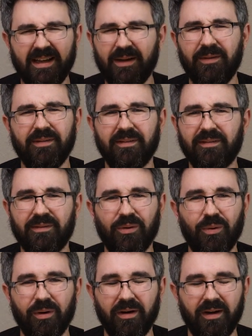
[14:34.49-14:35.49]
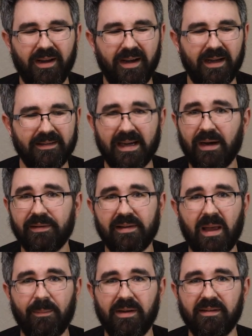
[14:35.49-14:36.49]
It was a score, and that guy was
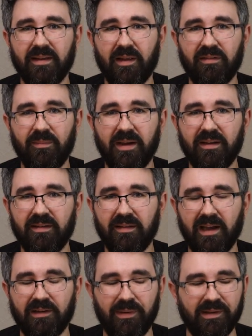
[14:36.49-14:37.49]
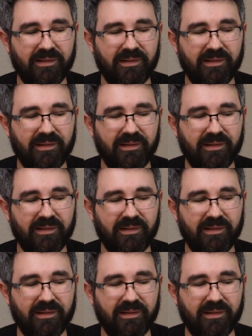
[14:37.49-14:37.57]
happy to sell it to me because he liked me.